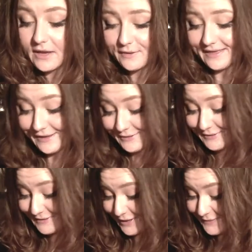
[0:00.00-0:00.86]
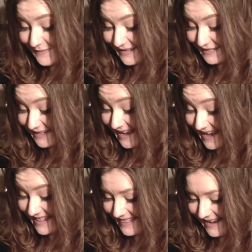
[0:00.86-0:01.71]
Thank you so much
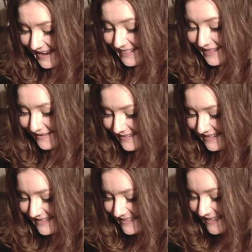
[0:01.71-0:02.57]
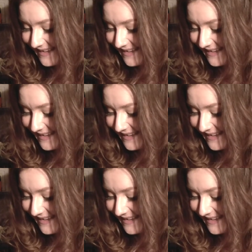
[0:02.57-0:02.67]
again. I love it.